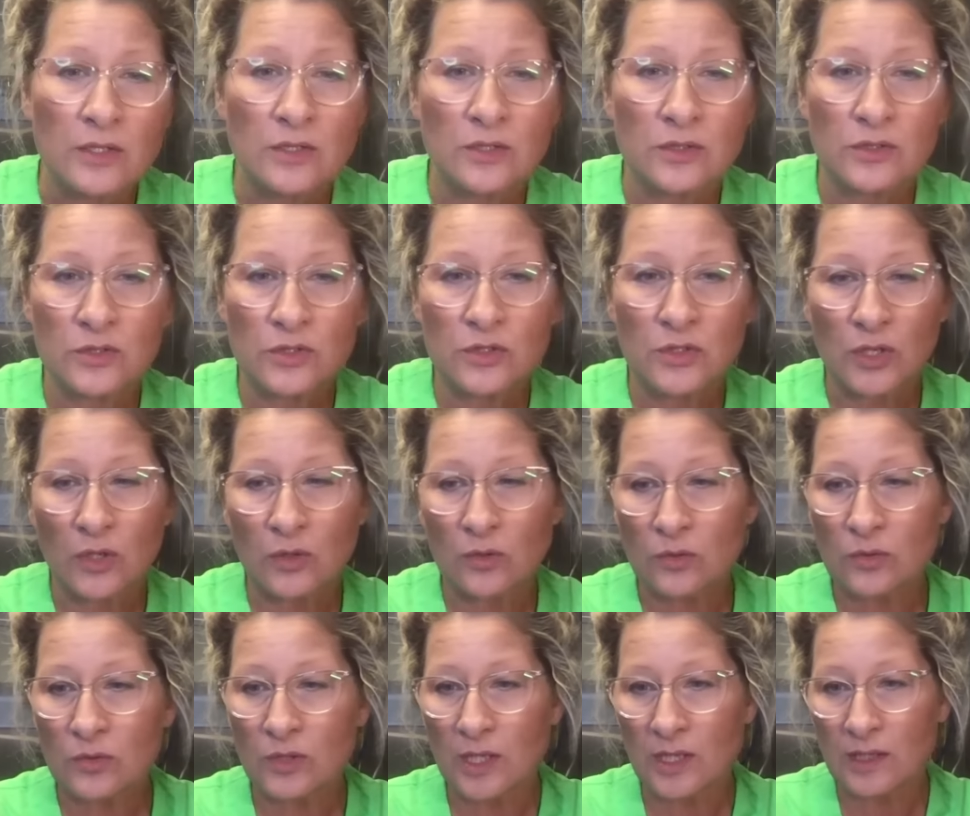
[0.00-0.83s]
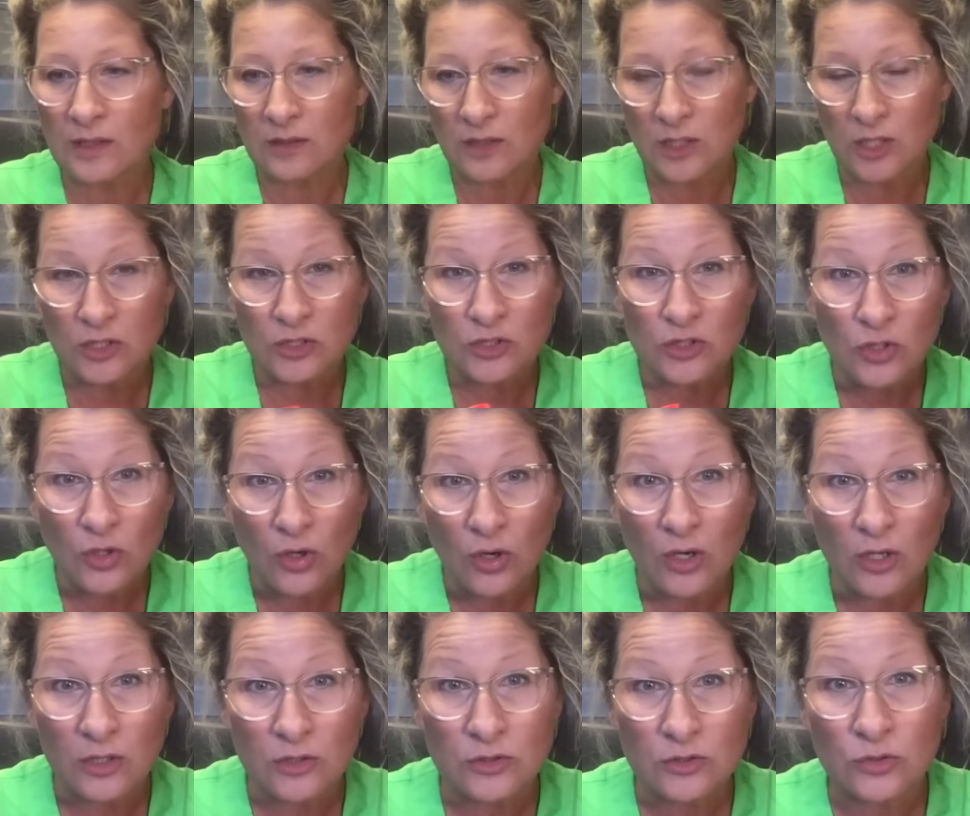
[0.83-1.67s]
so that the
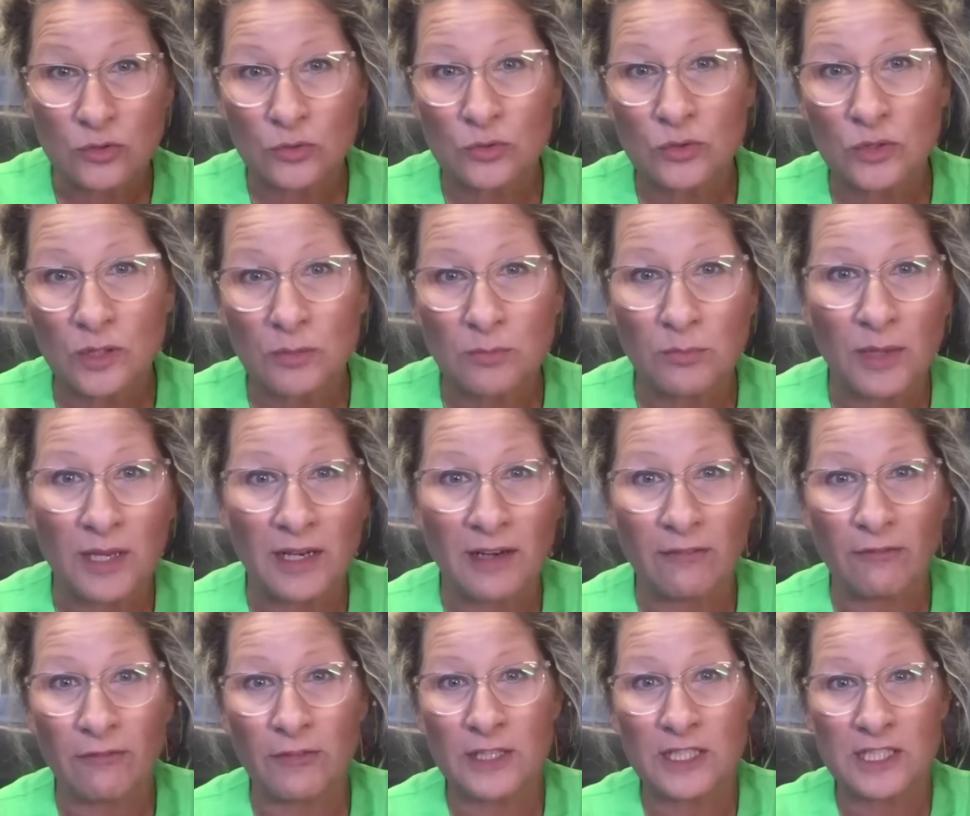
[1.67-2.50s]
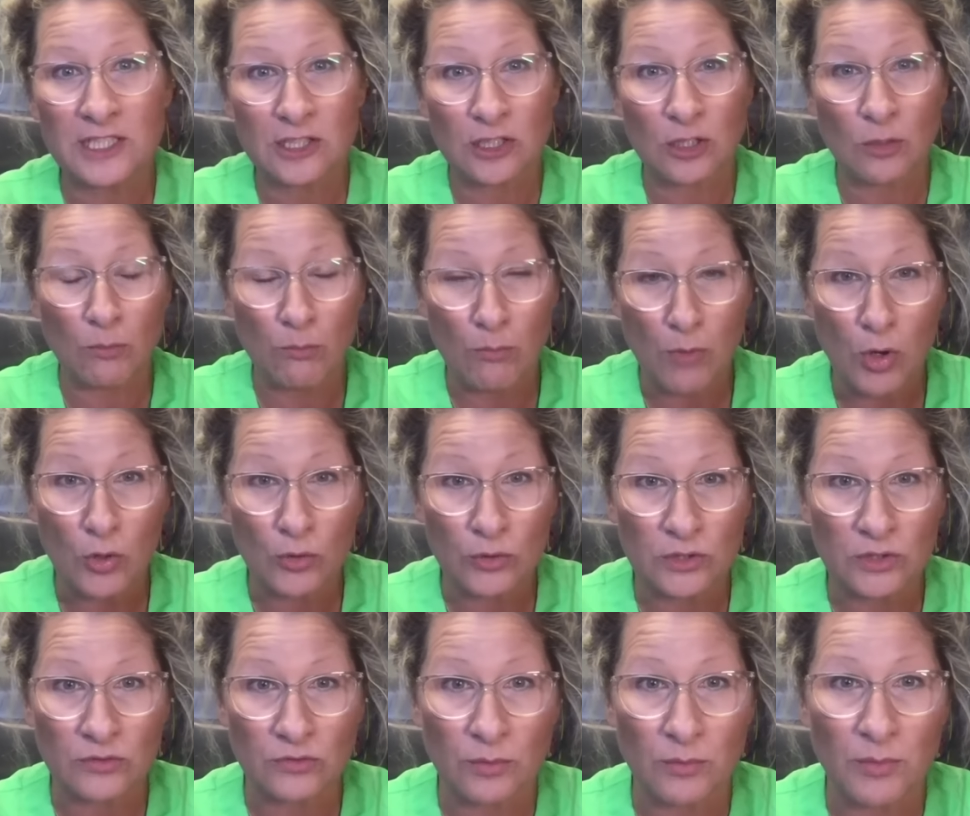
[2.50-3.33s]
dog truly benefits the
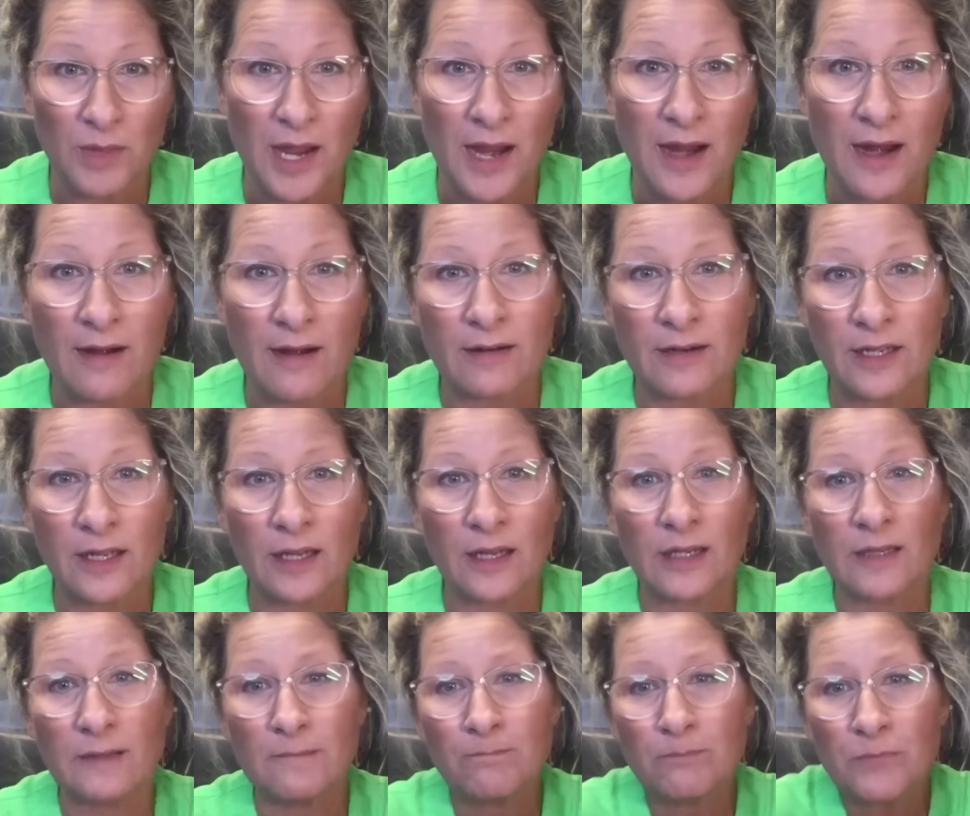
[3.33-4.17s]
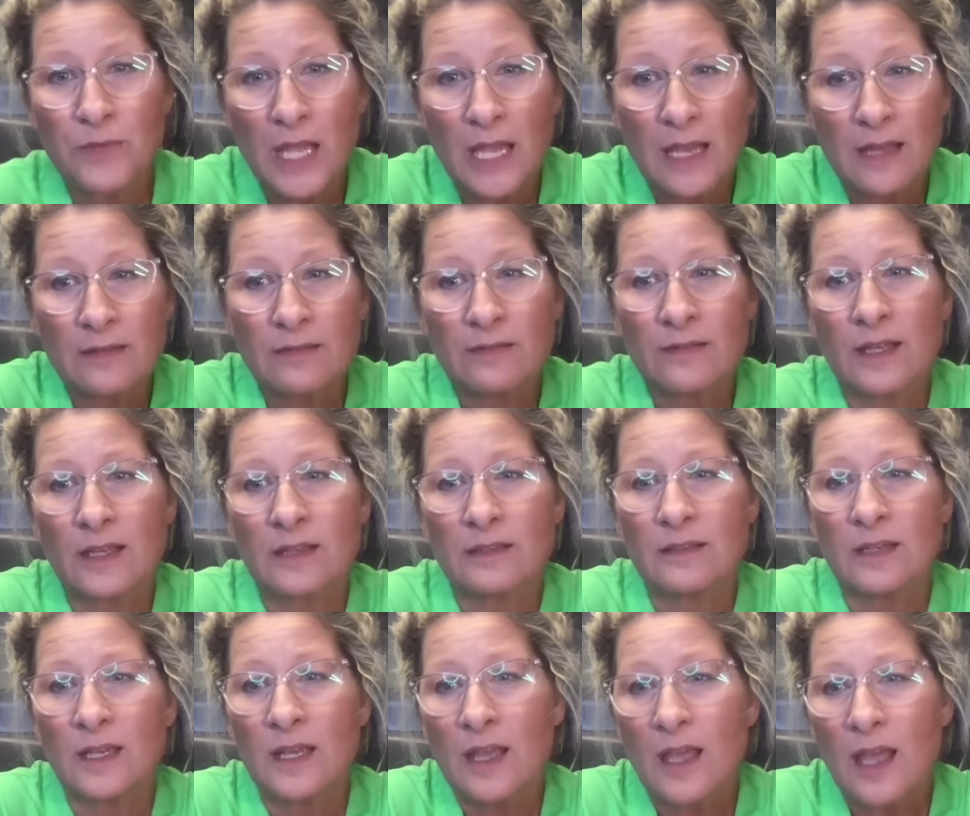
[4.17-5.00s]
most from the haircut and that